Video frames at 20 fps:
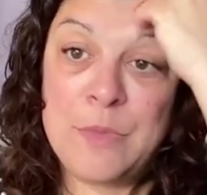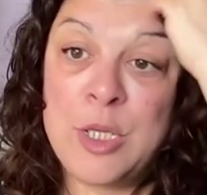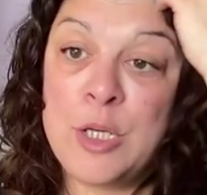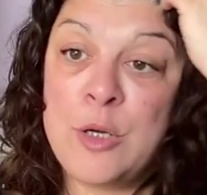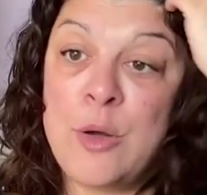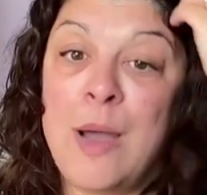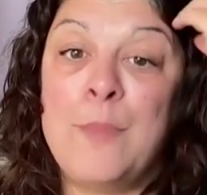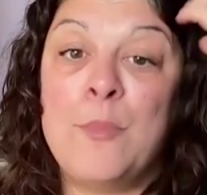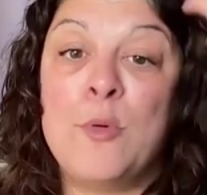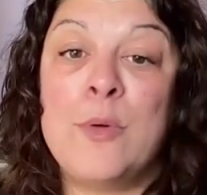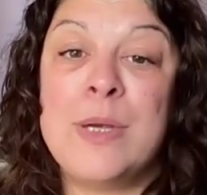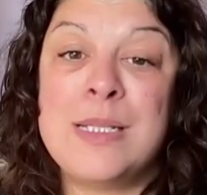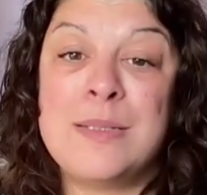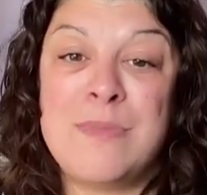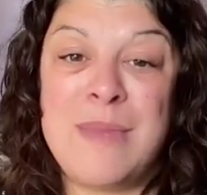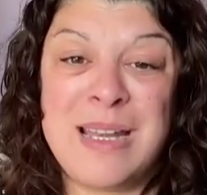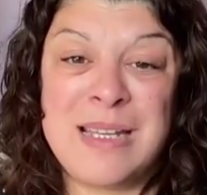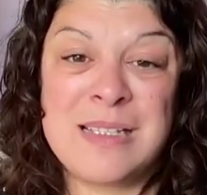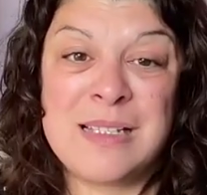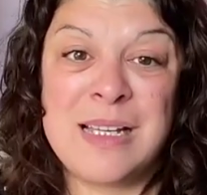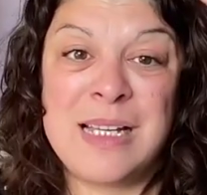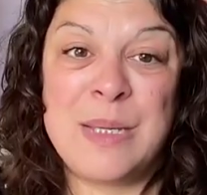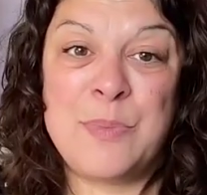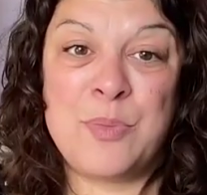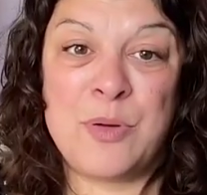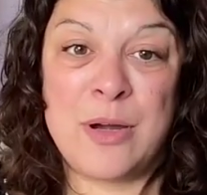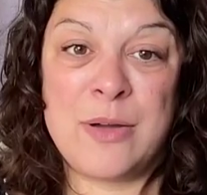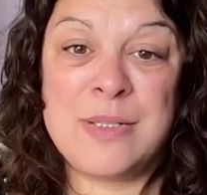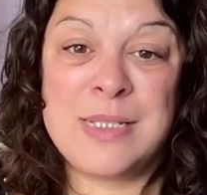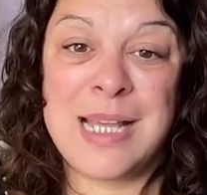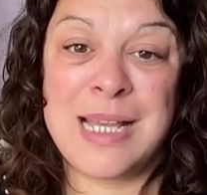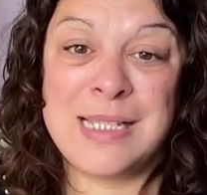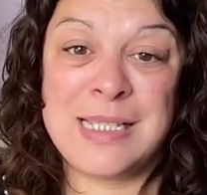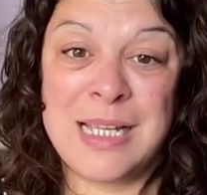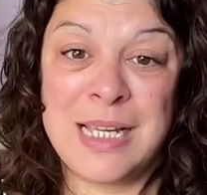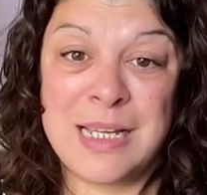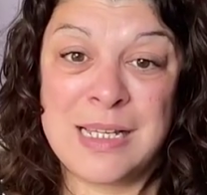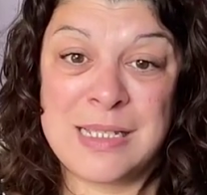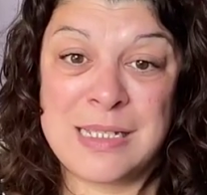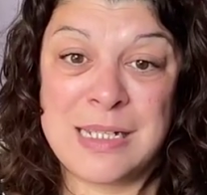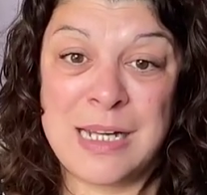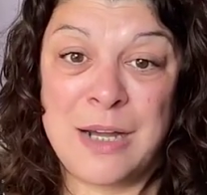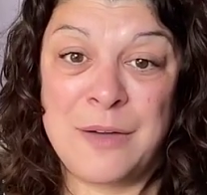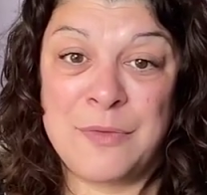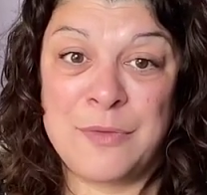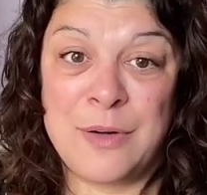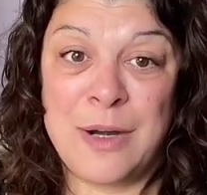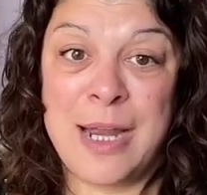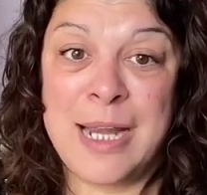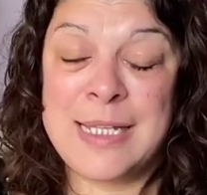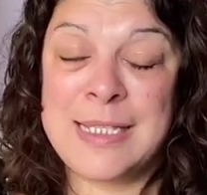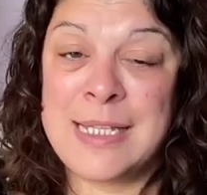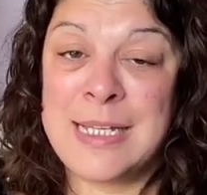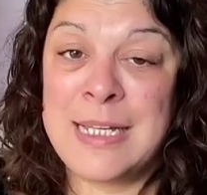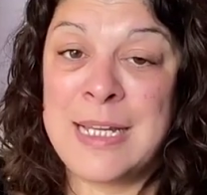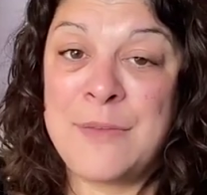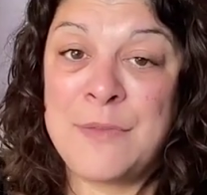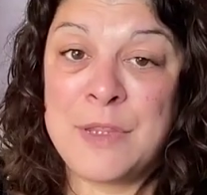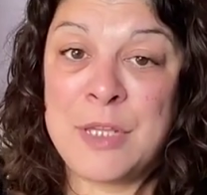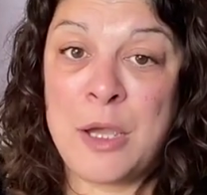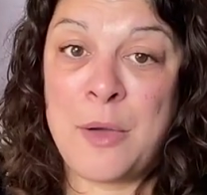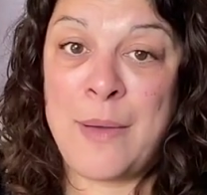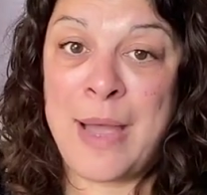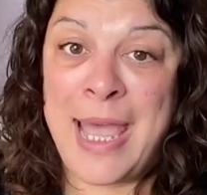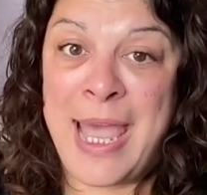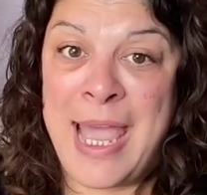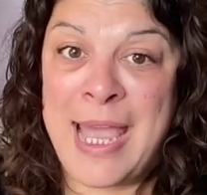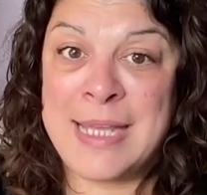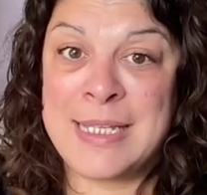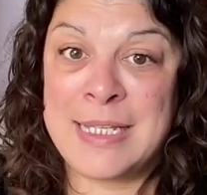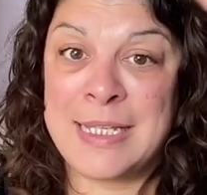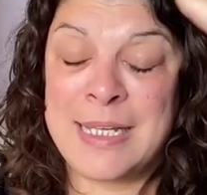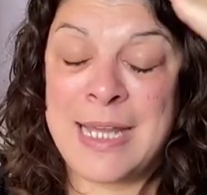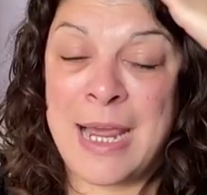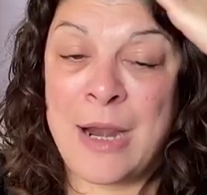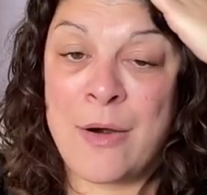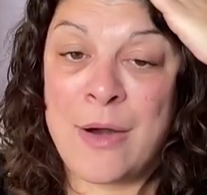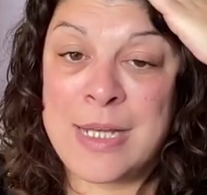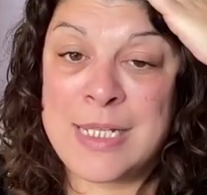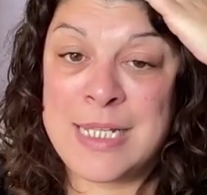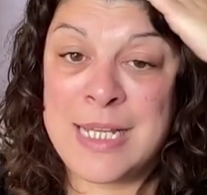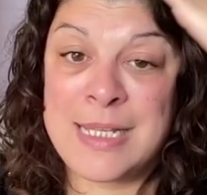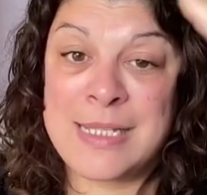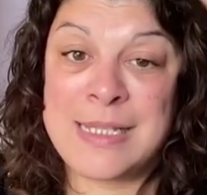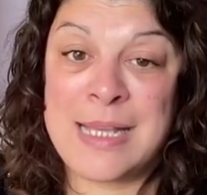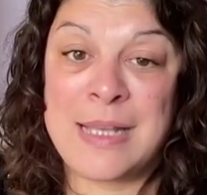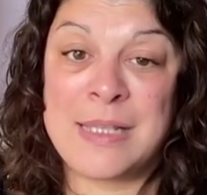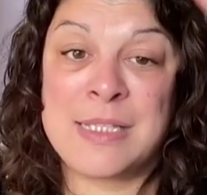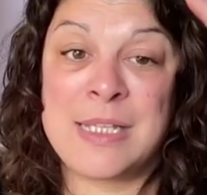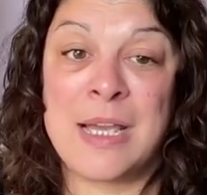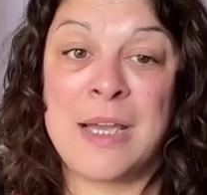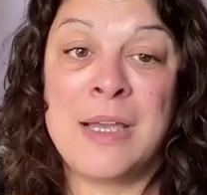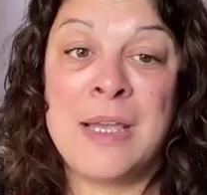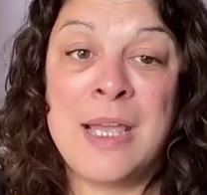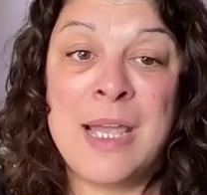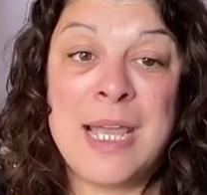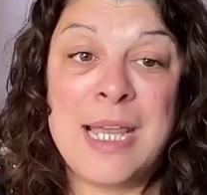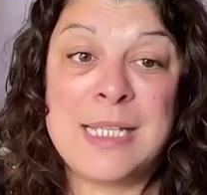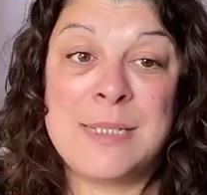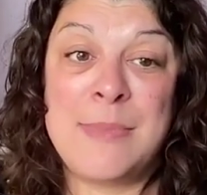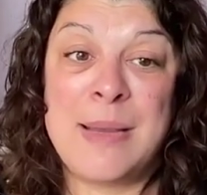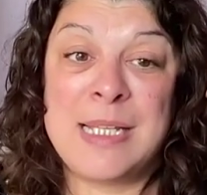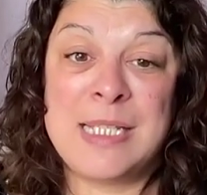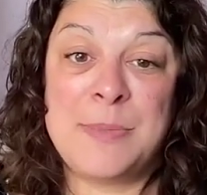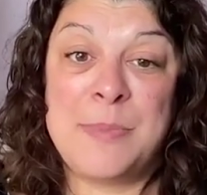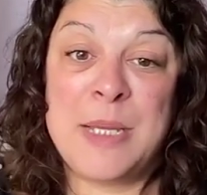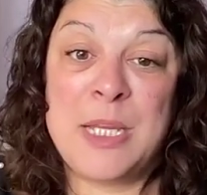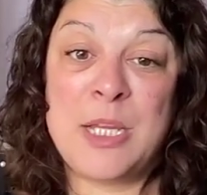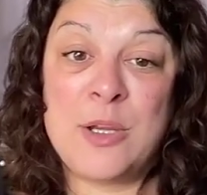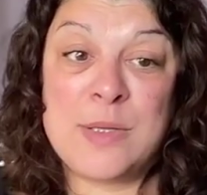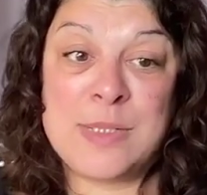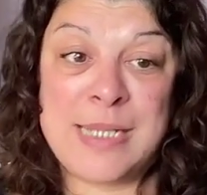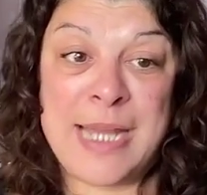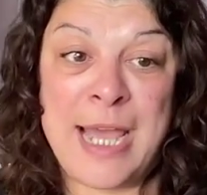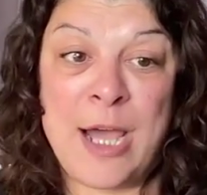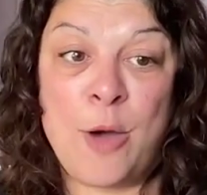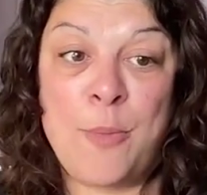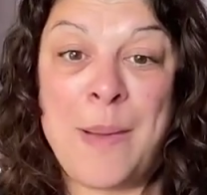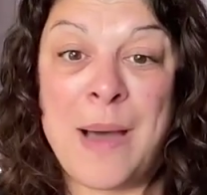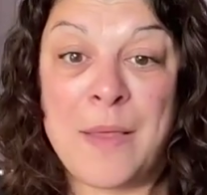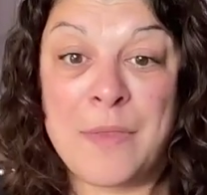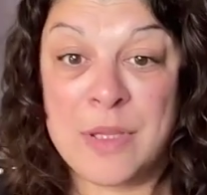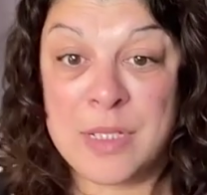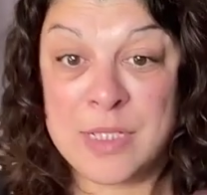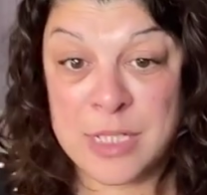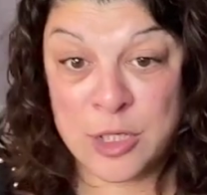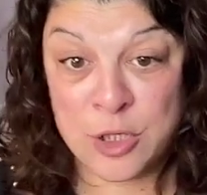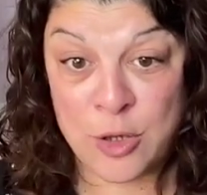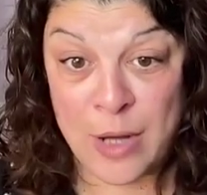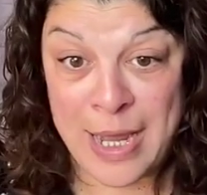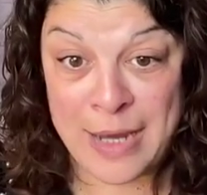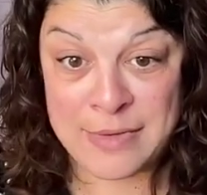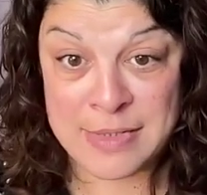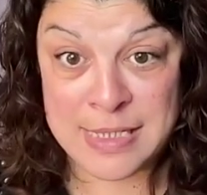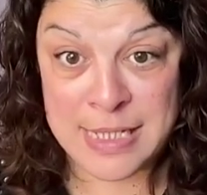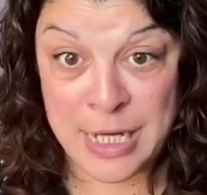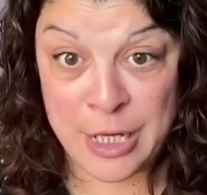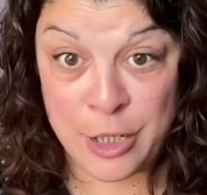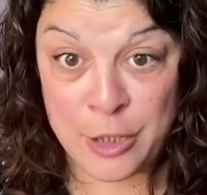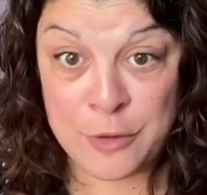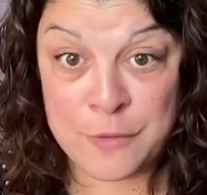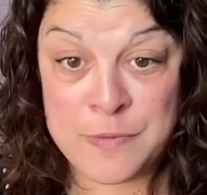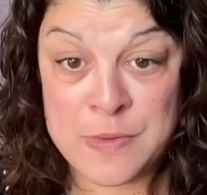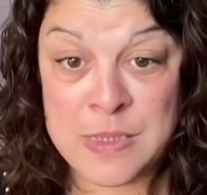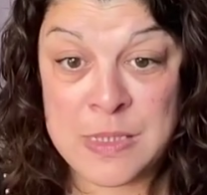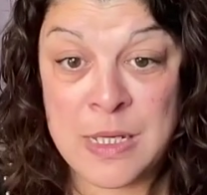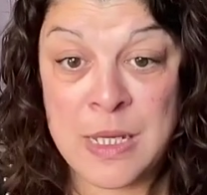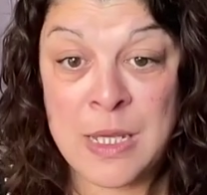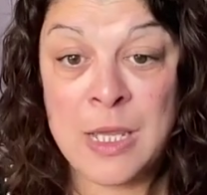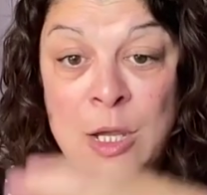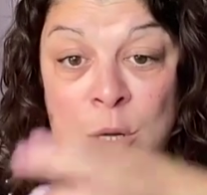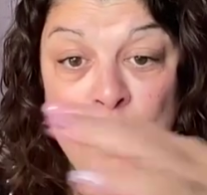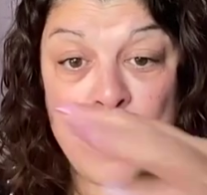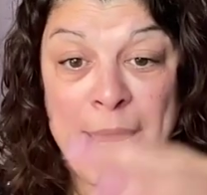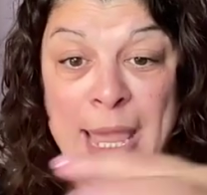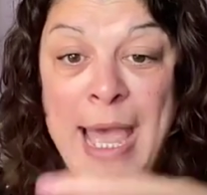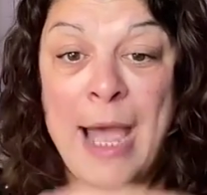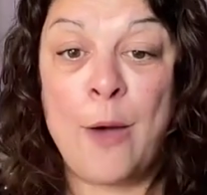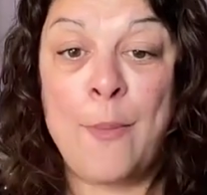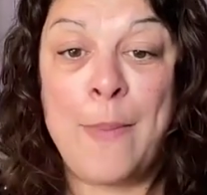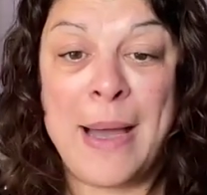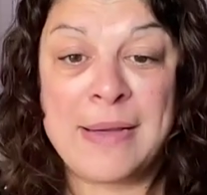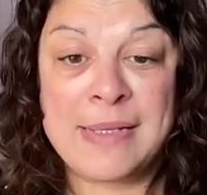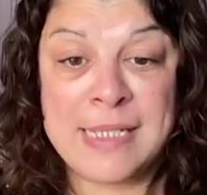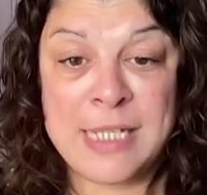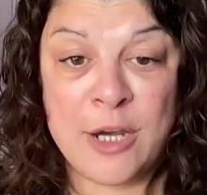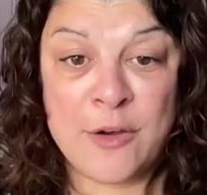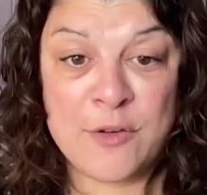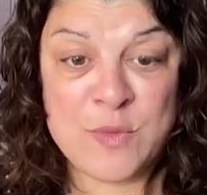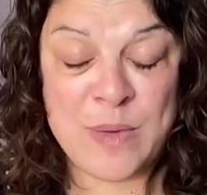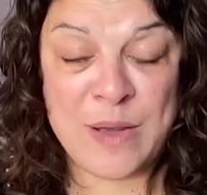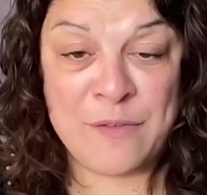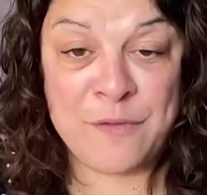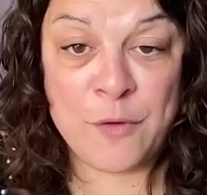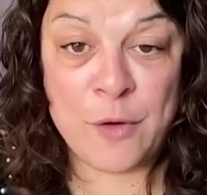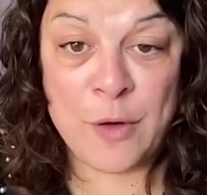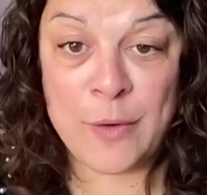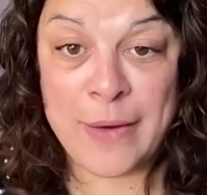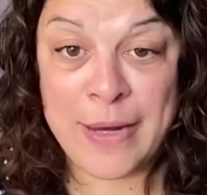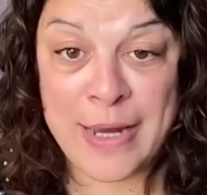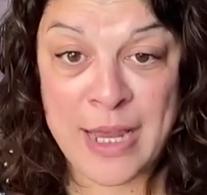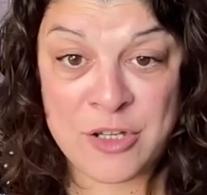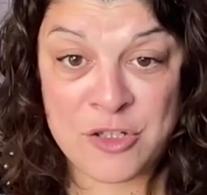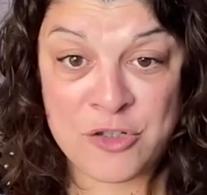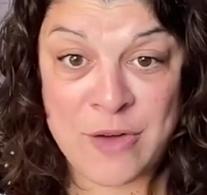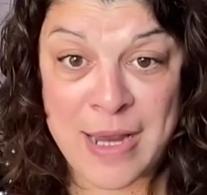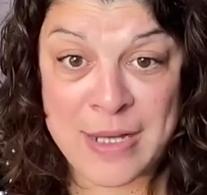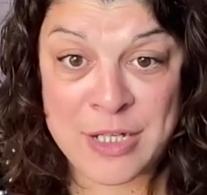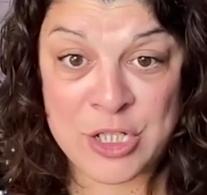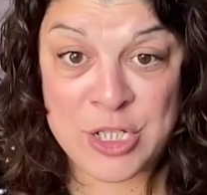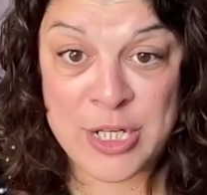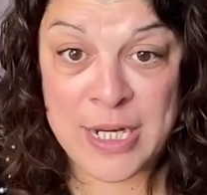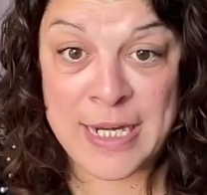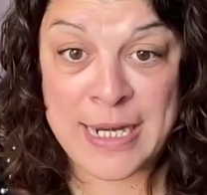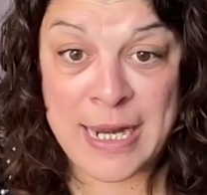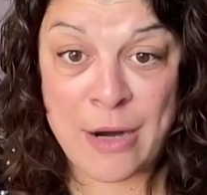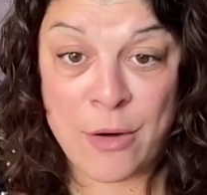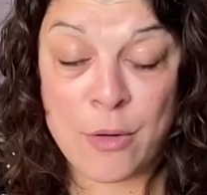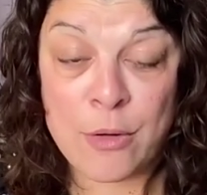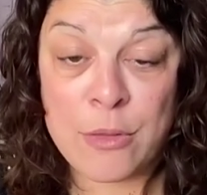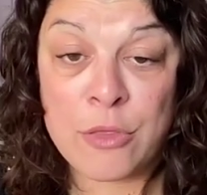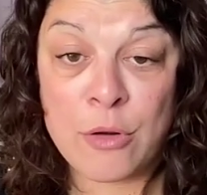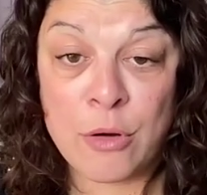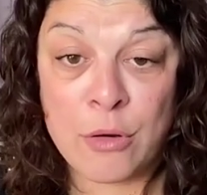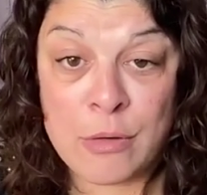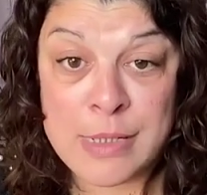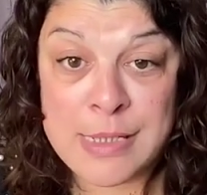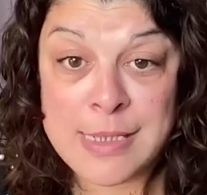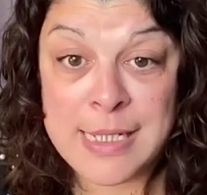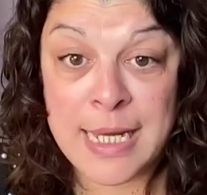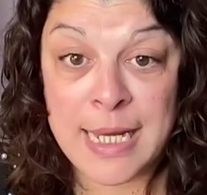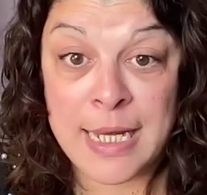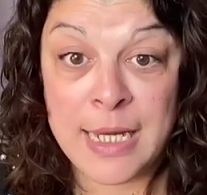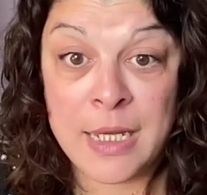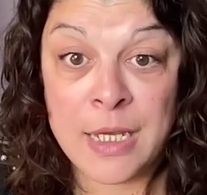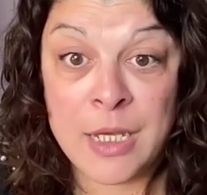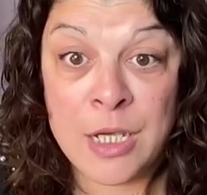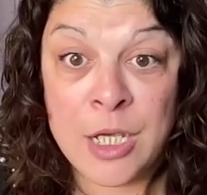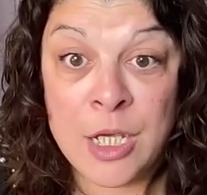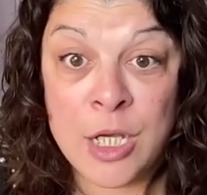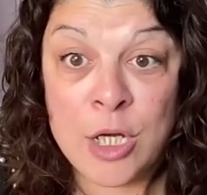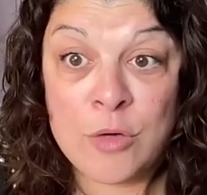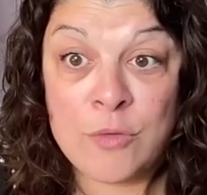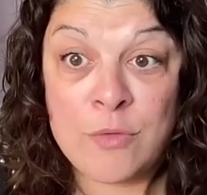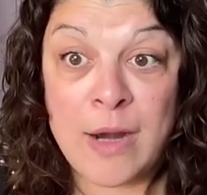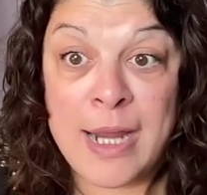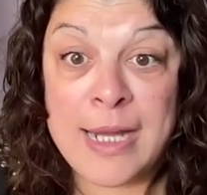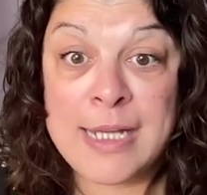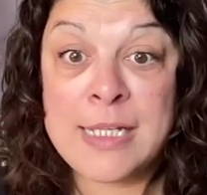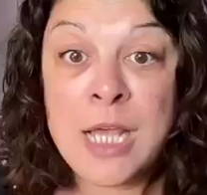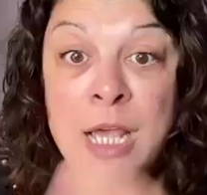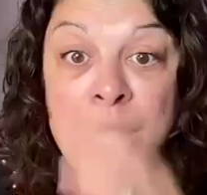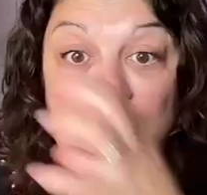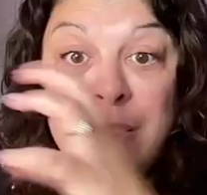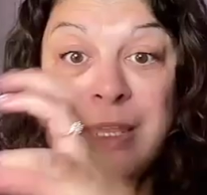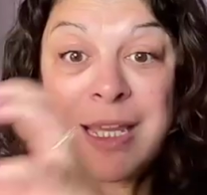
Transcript: I'm always mentally processing stuff, right? And even though our head and our idea center is meant to be used to help others and not ourselves, we help ourselves by following our strategy and our authority, right?